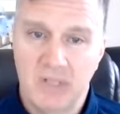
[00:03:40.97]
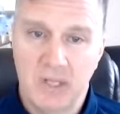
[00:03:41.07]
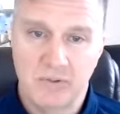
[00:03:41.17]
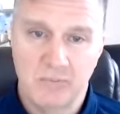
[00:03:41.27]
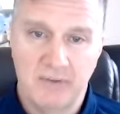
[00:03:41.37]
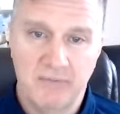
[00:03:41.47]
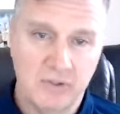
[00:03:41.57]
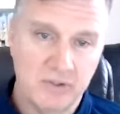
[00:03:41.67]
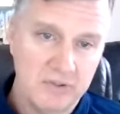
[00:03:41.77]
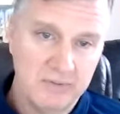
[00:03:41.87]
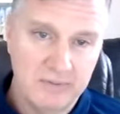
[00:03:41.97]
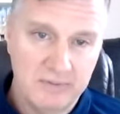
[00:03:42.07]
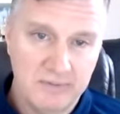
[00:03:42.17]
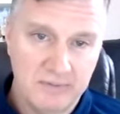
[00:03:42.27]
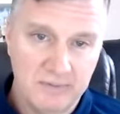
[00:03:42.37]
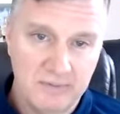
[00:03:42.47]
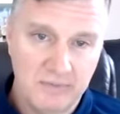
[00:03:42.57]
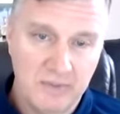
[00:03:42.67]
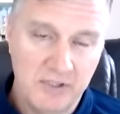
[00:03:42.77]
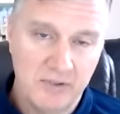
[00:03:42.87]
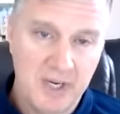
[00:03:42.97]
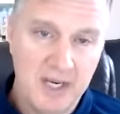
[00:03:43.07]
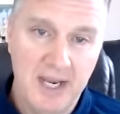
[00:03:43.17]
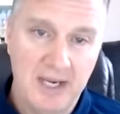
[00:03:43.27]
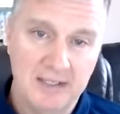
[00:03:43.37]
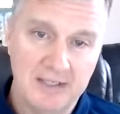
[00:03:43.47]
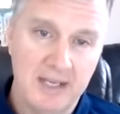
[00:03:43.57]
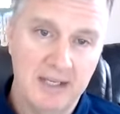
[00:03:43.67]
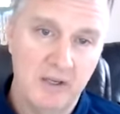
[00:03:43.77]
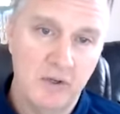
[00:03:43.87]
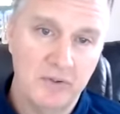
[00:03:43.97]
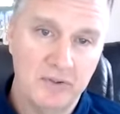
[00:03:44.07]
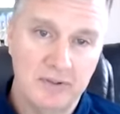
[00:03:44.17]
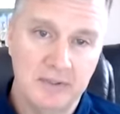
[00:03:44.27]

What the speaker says: that was my first raise your right hand and take an oath